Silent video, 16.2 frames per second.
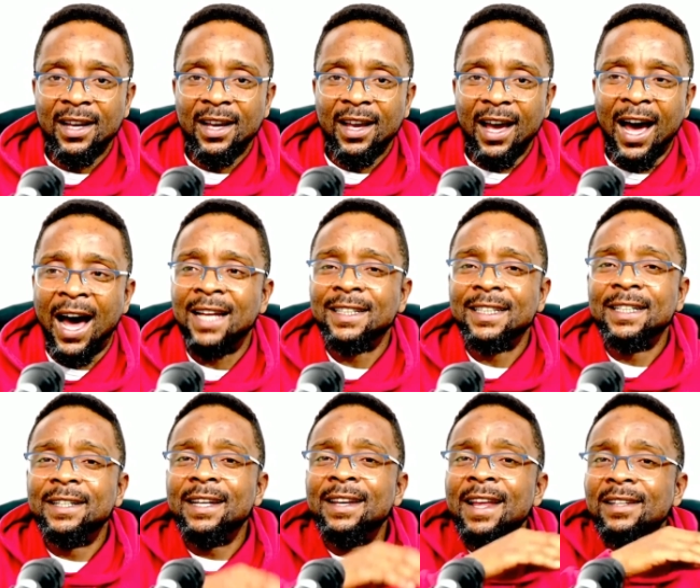and he
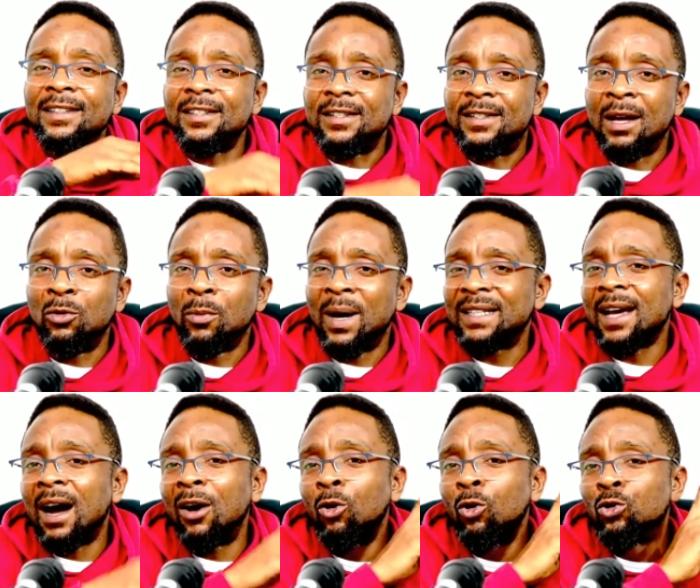relates them, no matter
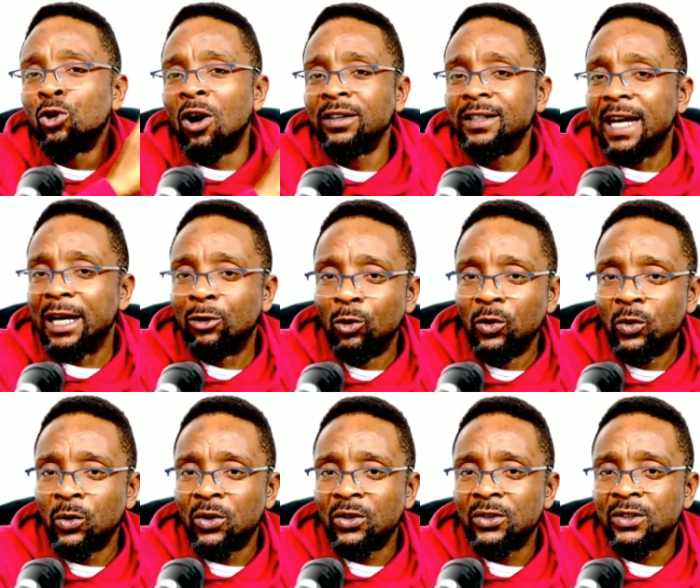how long
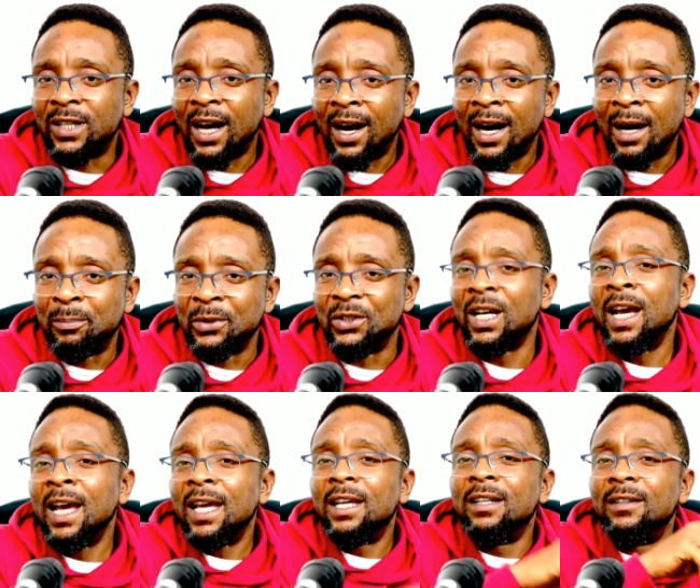ago that happened,
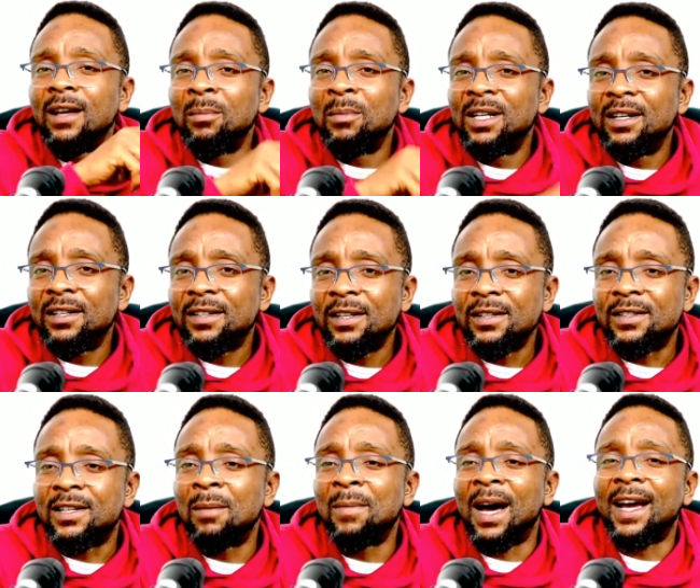he reminisces
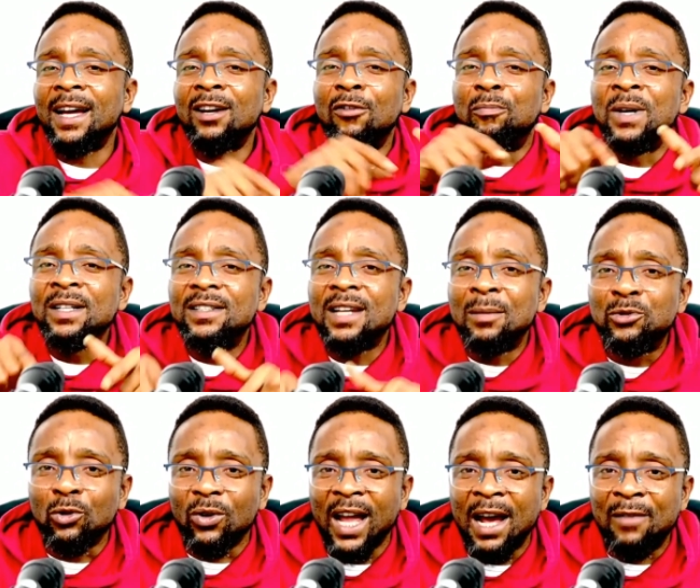them and kind of bring them to
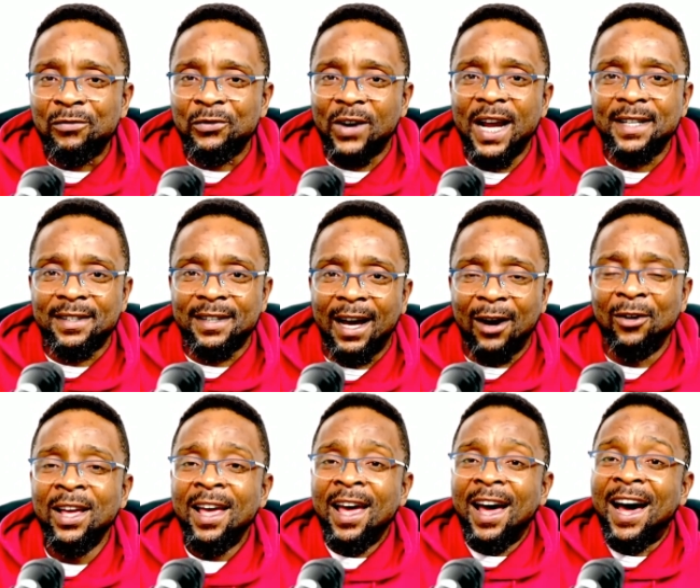life right now.
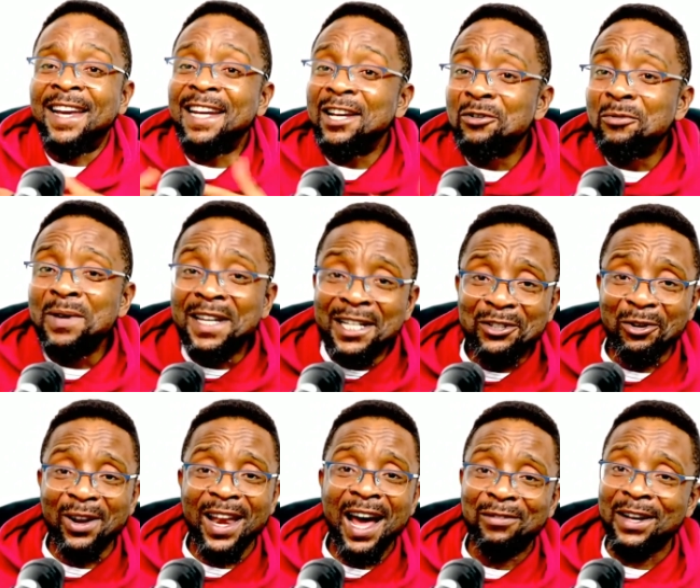And then you begin to
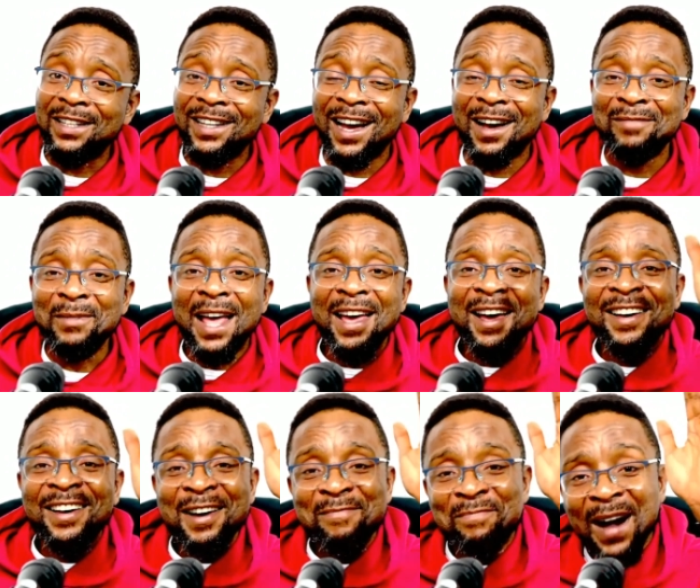laugh. I say,
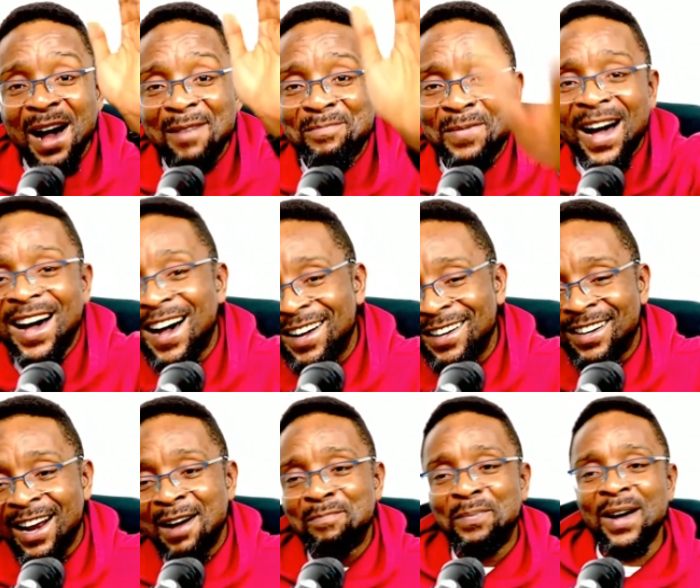Papa,
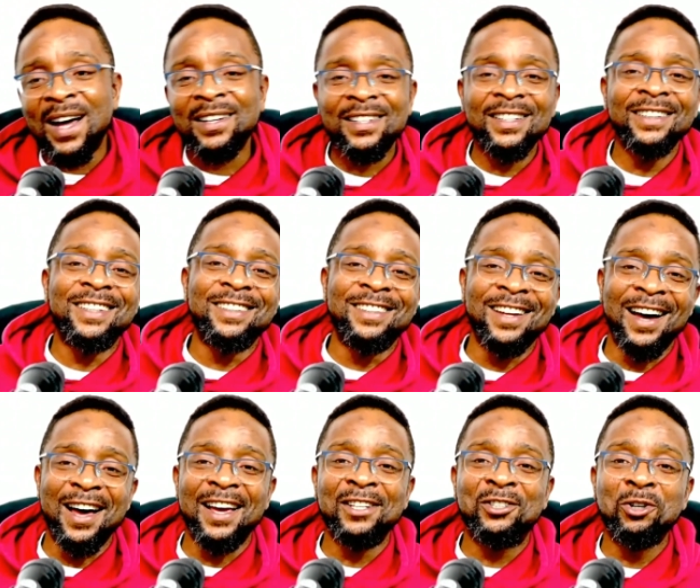Grandpa, sit
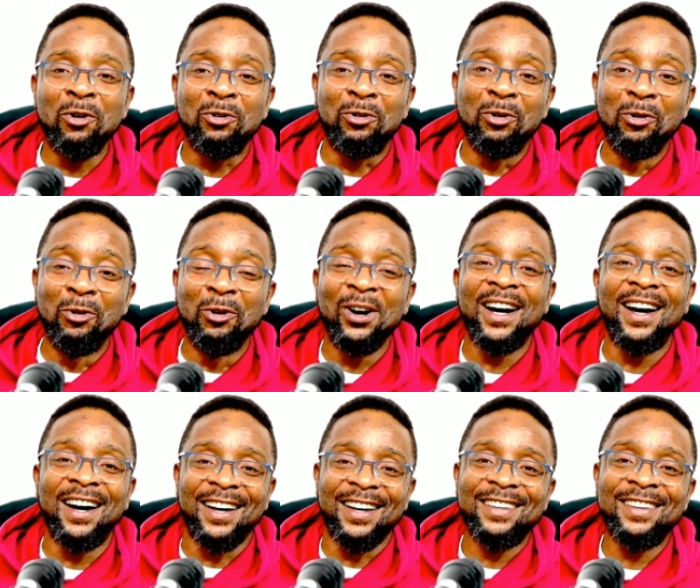down.
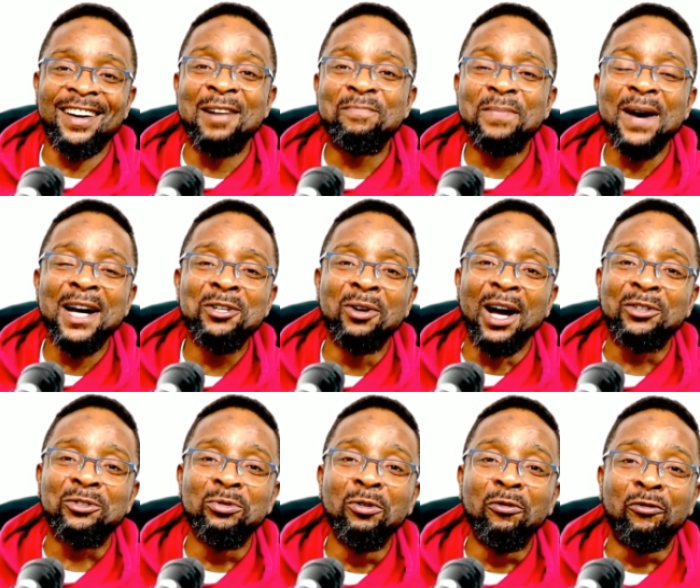Ejoko. Grandpa, you are
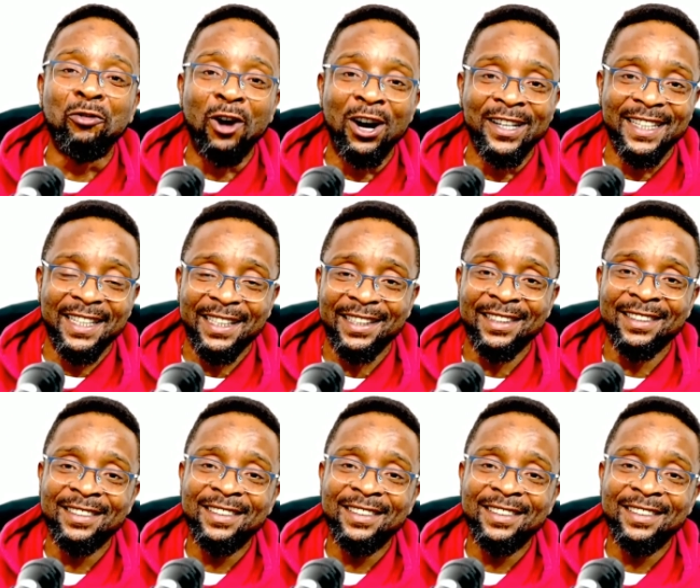too funny.